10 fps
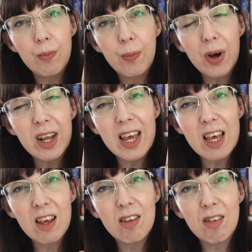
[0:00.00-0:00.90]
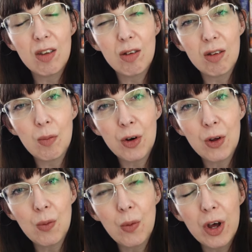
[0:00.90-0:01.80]
But he is someone
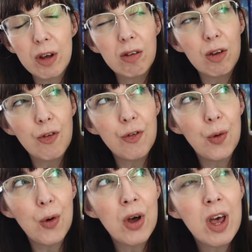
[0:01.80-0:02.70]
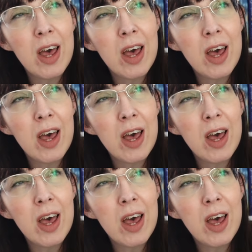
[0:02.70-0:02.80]
who works for